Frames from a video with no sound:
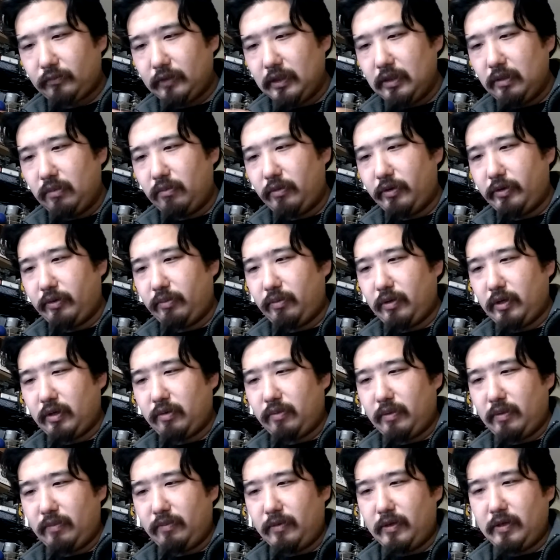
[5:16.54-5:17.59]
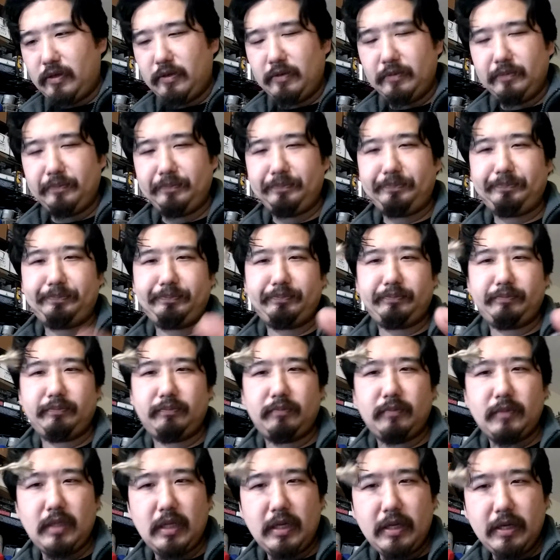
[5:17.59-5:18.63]
What'll work, what won't.
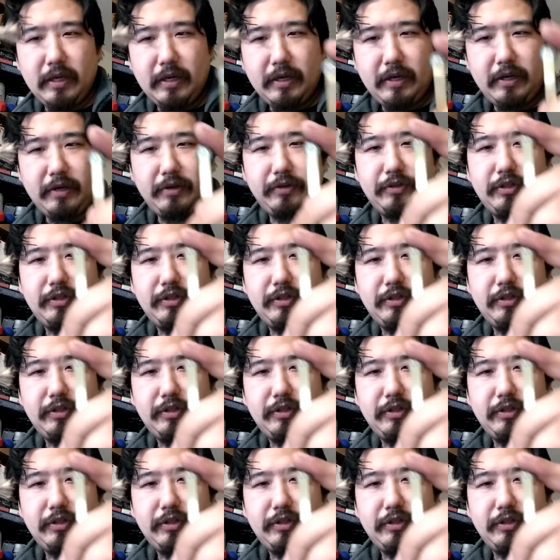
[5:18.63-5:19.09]
Here's a